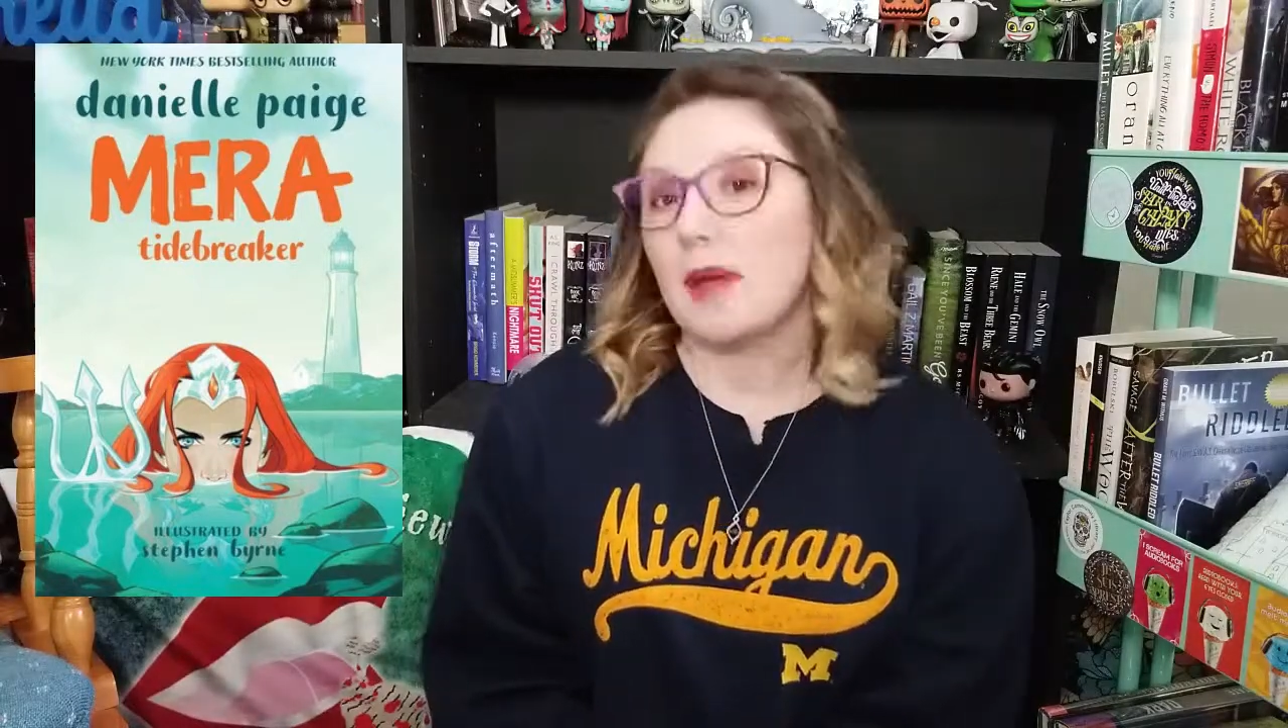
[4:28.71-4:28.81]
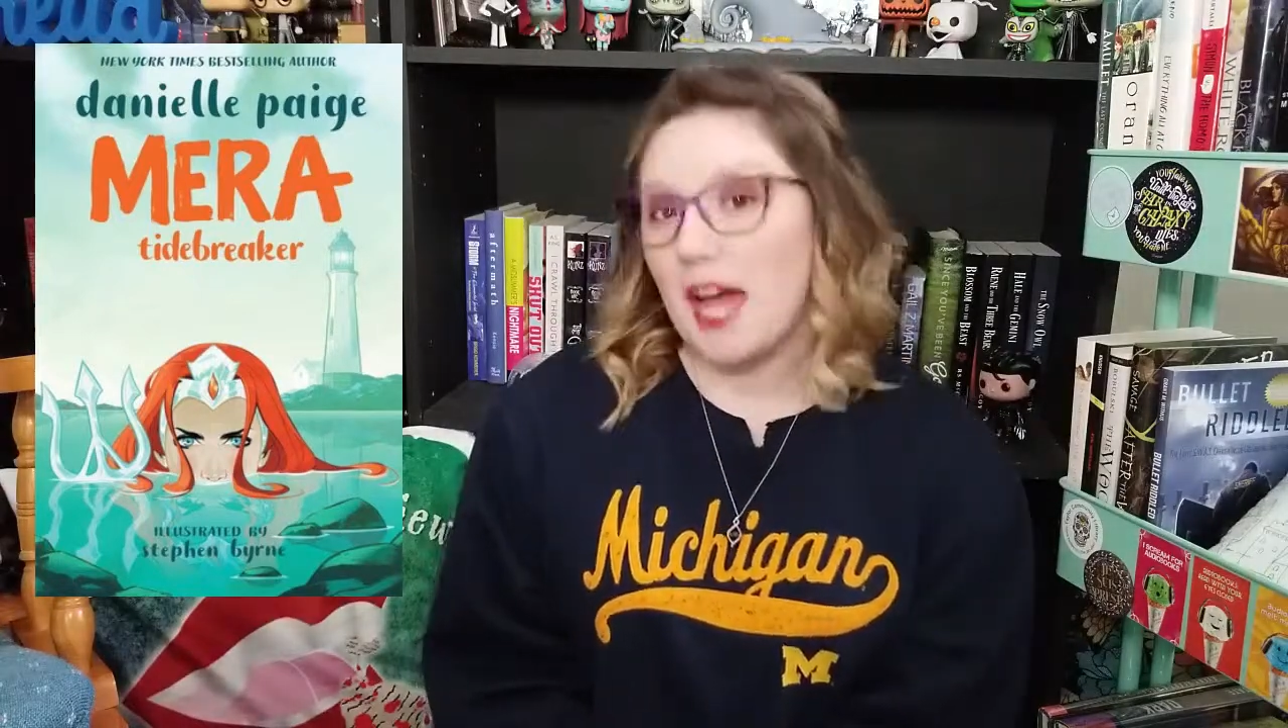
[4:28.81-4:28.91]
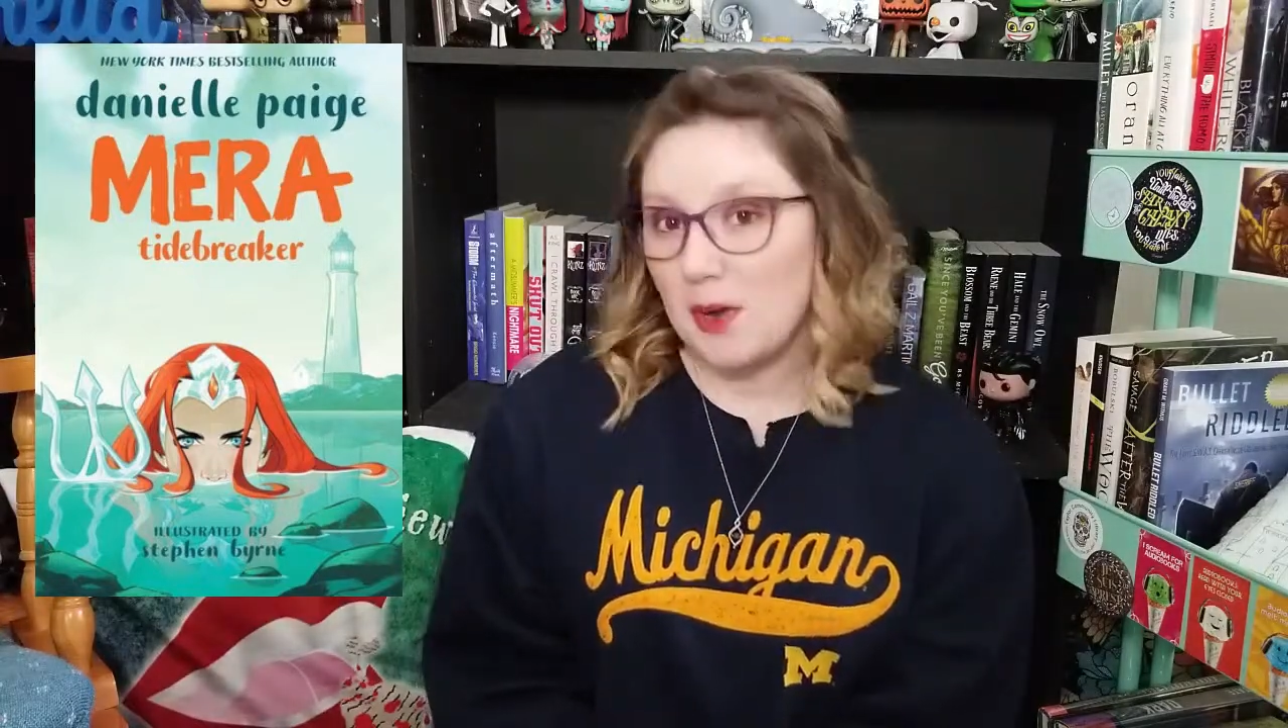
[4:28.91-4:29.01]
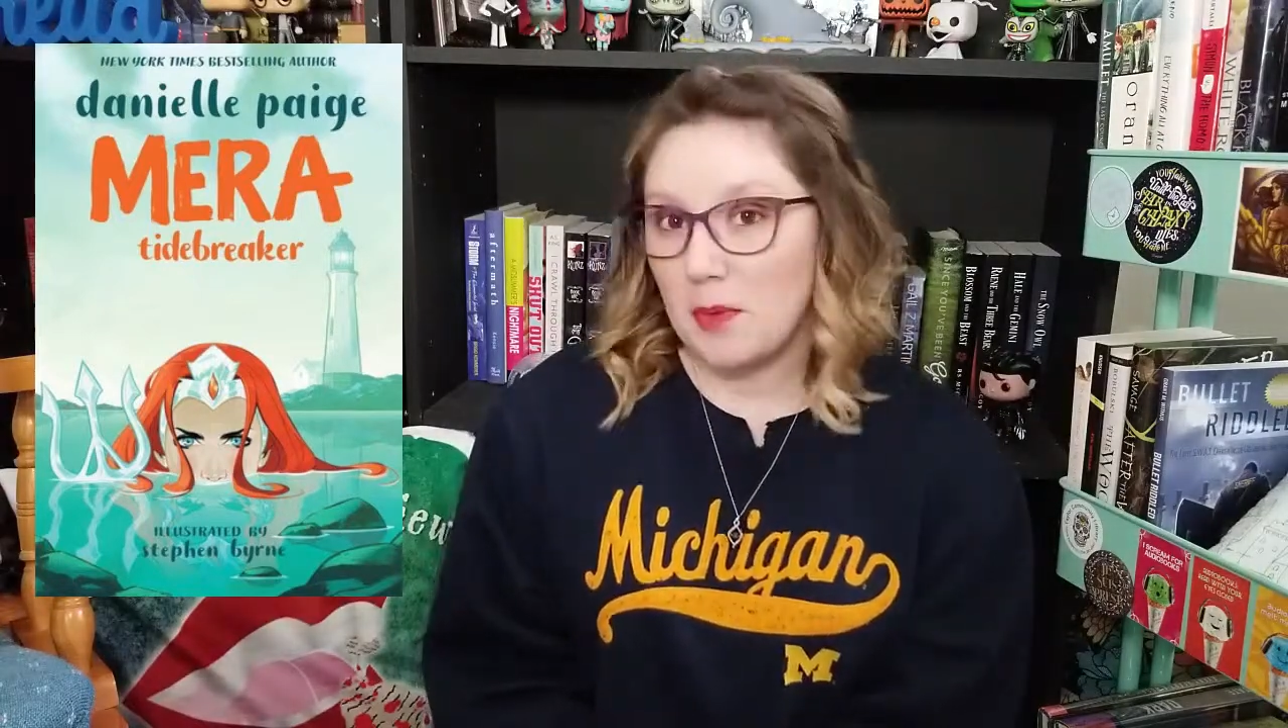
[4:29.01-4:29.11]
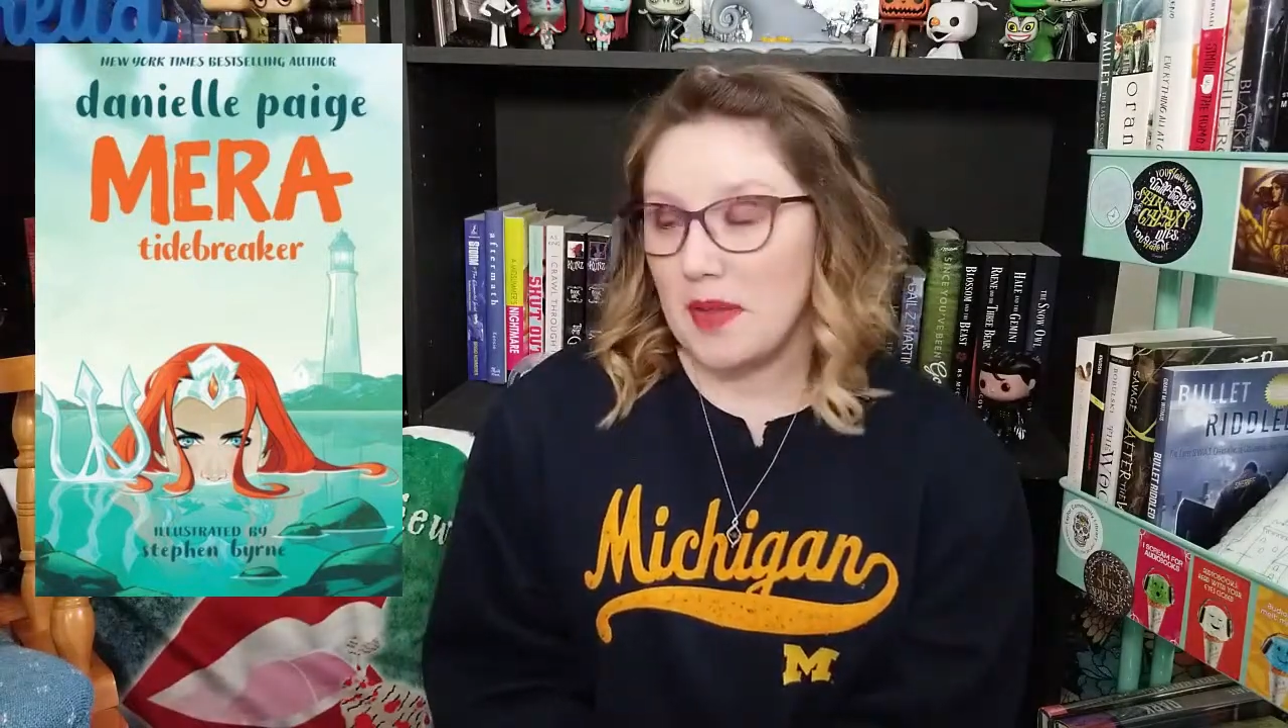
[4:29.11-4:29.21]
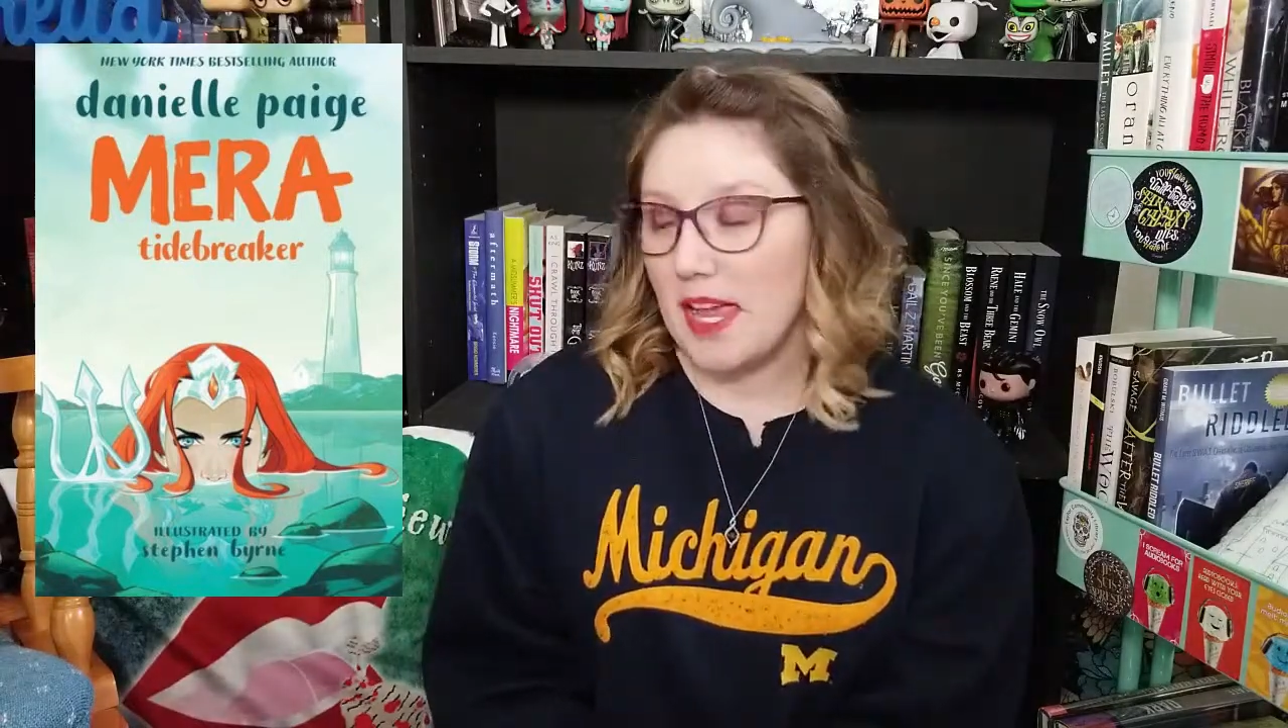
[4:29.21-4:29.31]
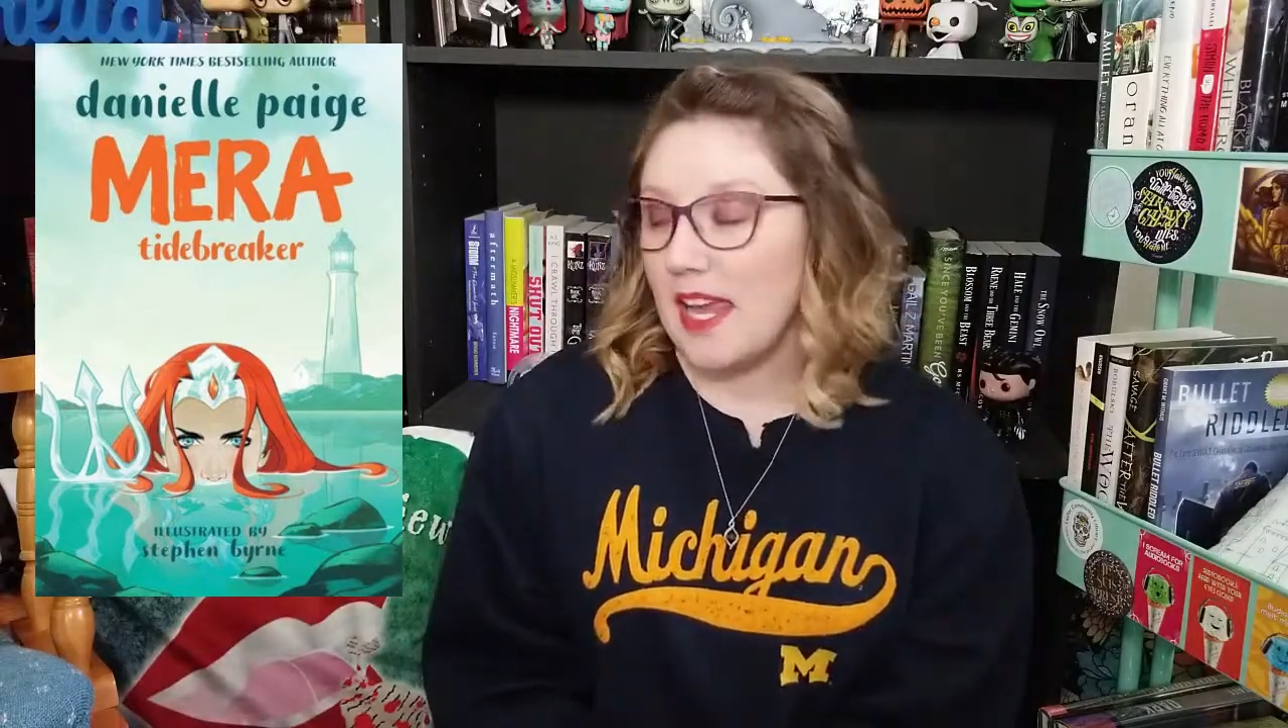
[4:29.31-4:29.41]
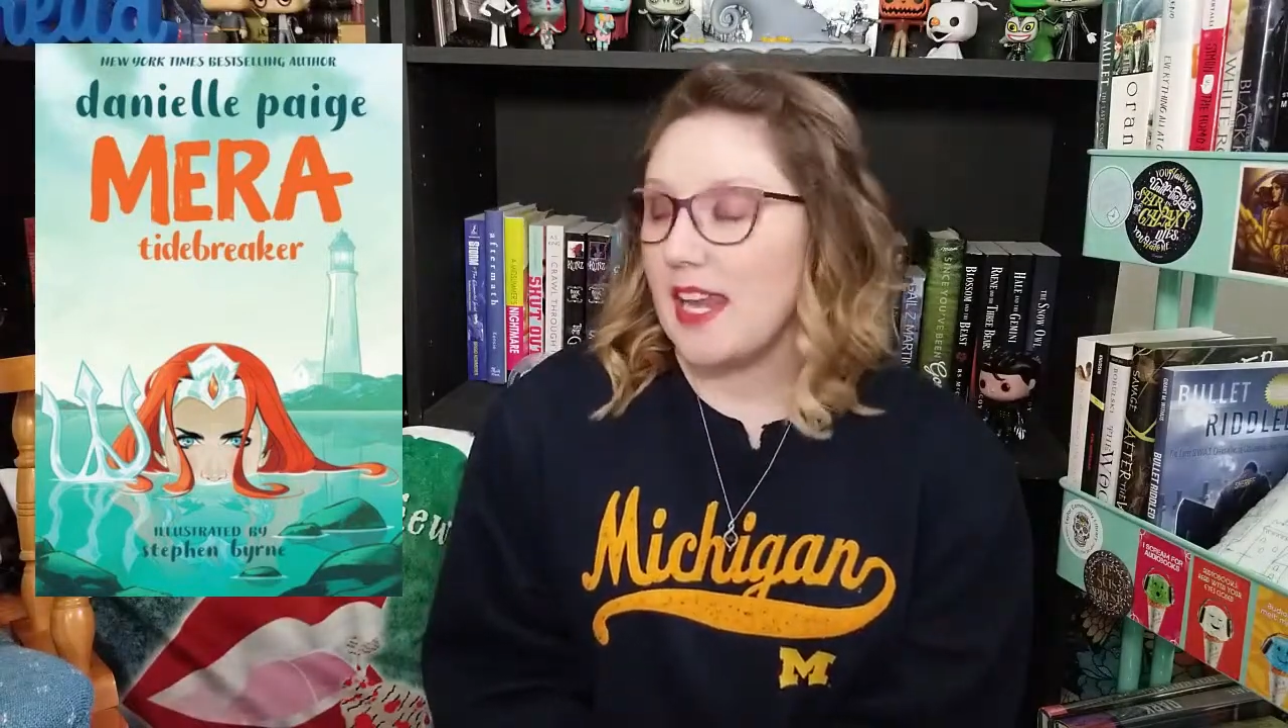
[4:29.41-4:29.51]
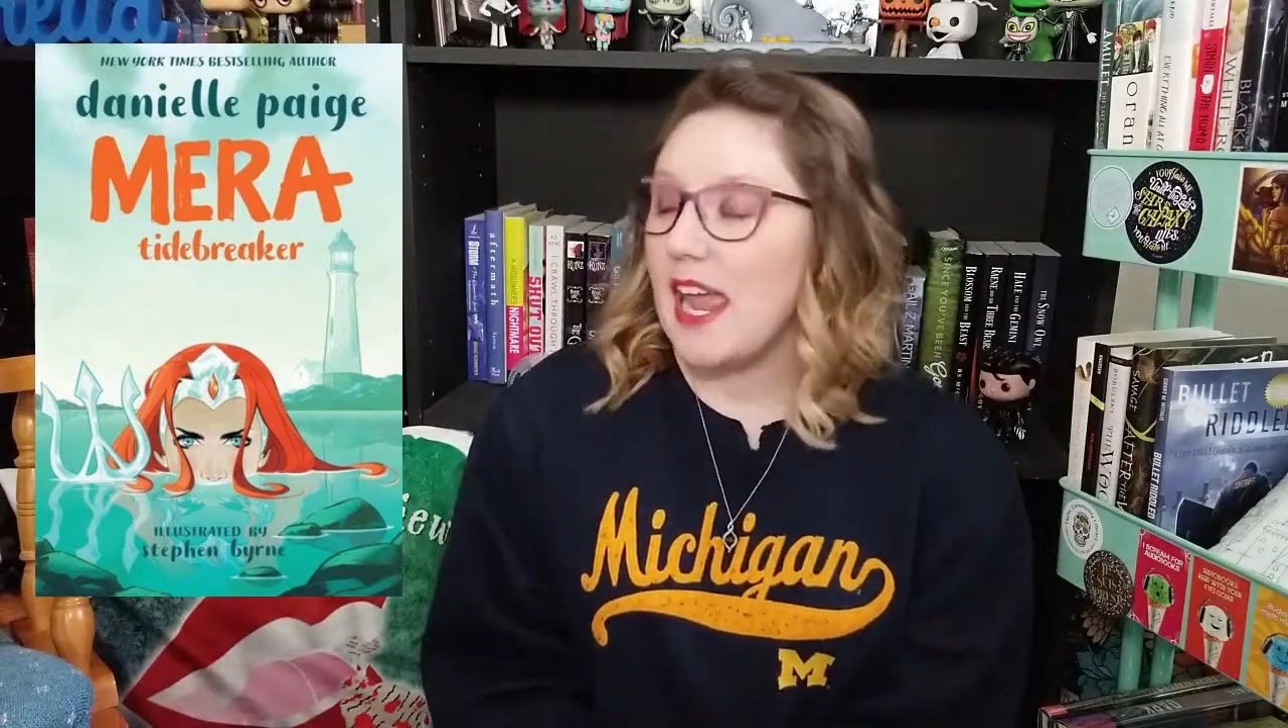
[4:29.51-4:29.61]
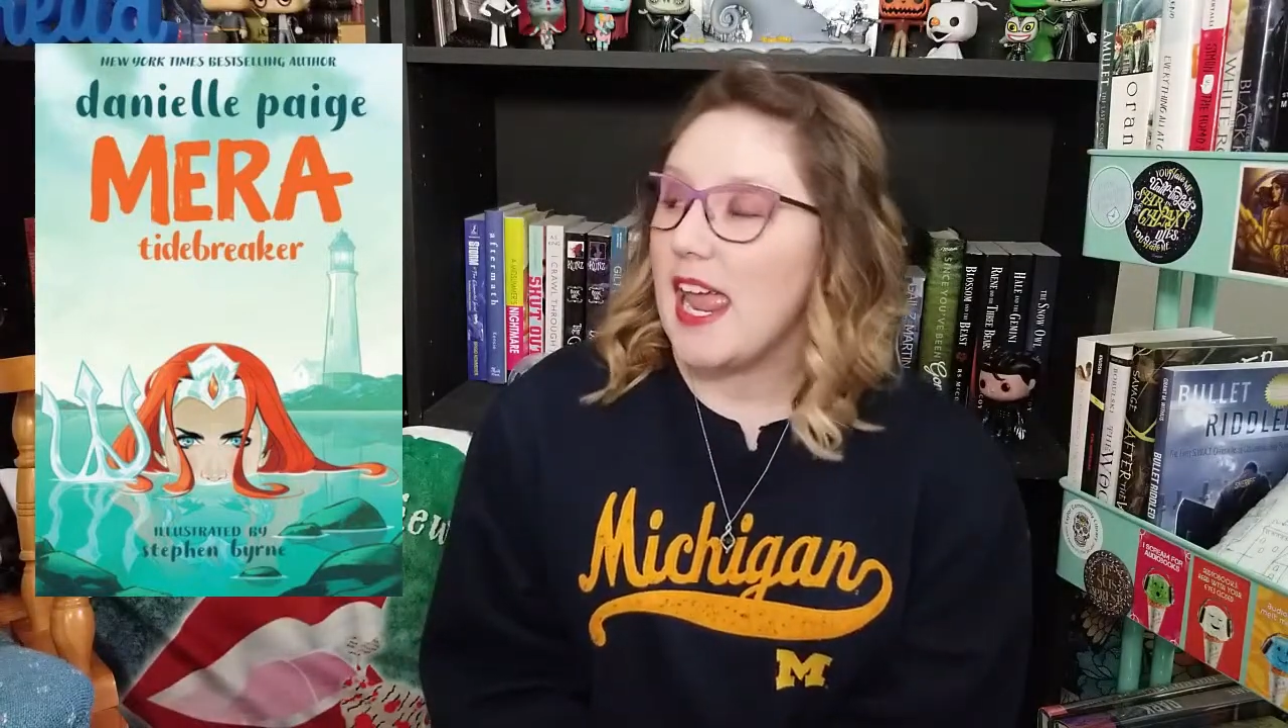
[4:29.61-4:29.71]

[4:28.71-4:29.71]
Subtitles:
Aquaman,